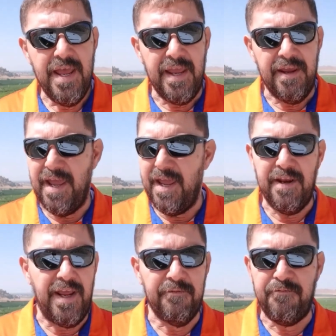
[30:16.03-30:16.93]
And,
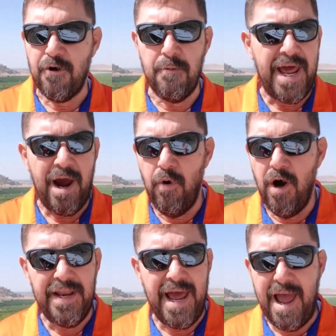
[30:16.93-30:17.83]
and from now
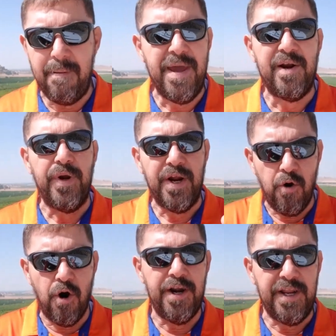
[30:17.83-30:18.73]
on, I, have been
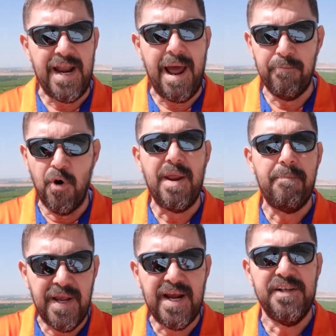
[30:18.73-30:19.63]
recording. I'm going to
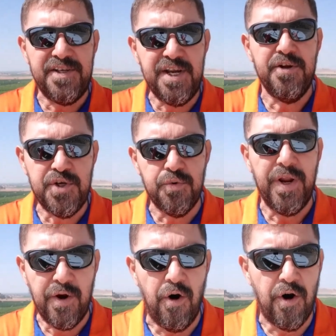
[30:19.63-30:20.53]
be continue to
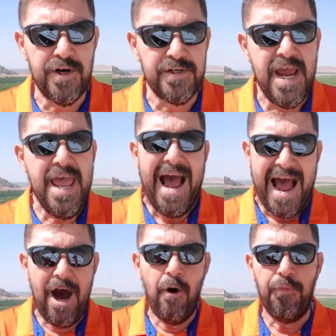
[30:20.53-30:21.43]
record
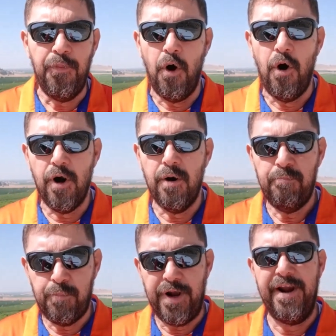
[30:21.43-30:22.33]
outdoor
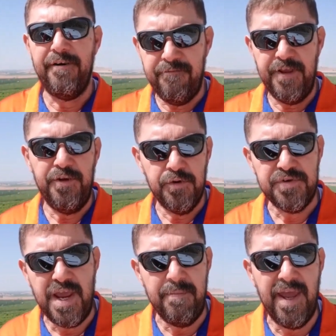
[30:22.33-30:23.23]
prayer videos.
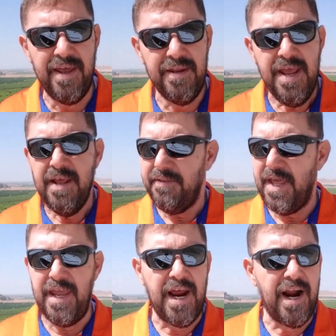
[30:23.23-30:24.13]
Amen.
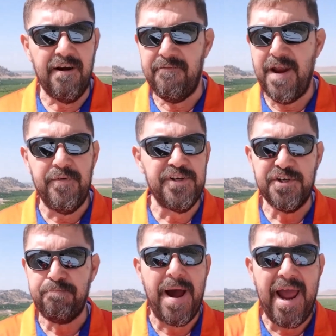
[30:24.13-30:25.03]
They are very
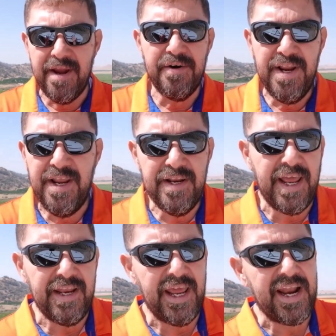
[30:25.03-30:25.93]
inspiring
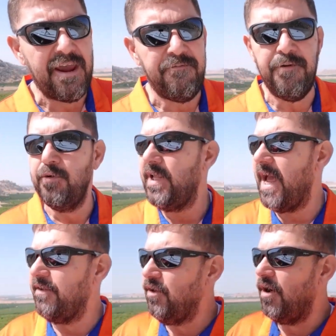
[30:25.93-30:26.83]
and, and I feel the
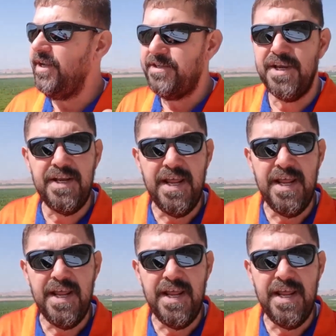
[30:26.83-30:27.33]
anointing.